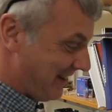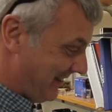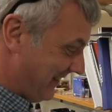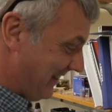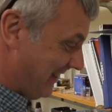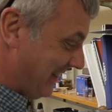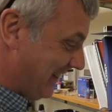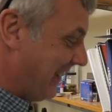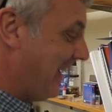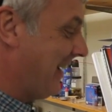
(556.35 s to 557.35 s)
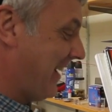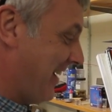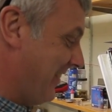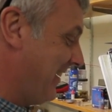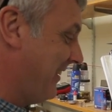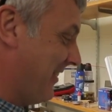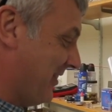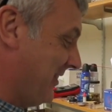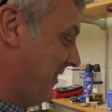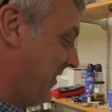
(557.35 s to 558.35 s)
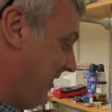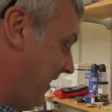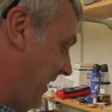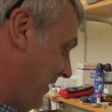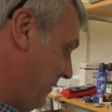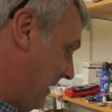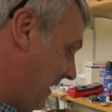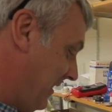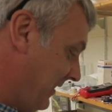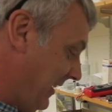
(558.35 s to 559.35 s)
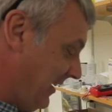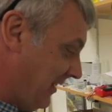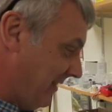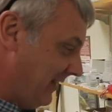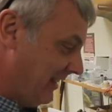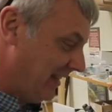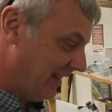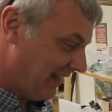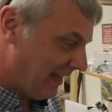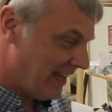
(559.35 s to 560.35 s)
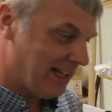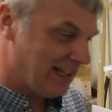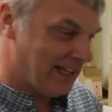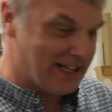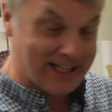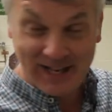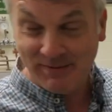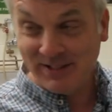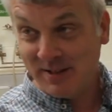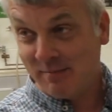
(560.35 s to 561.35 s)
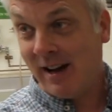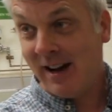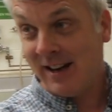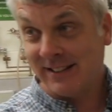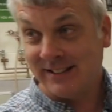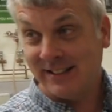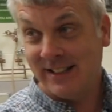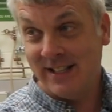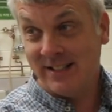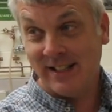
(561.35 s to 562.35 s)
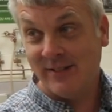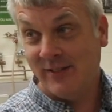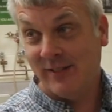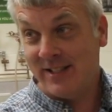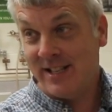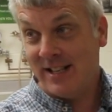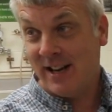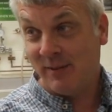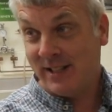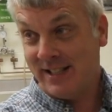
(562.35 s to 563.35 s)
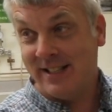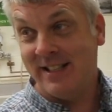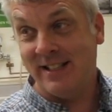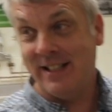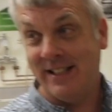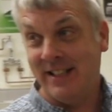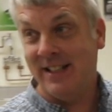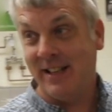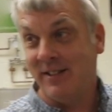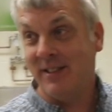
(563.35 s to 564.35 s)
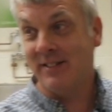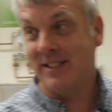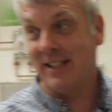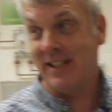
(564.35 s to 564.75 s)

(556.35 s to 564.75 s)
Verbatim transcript: Gold-coated Harry Potter. Gary, gold-coated Harry Potter Lego. And he keeps it in a box. And he's like 15 now, but he did that when he was He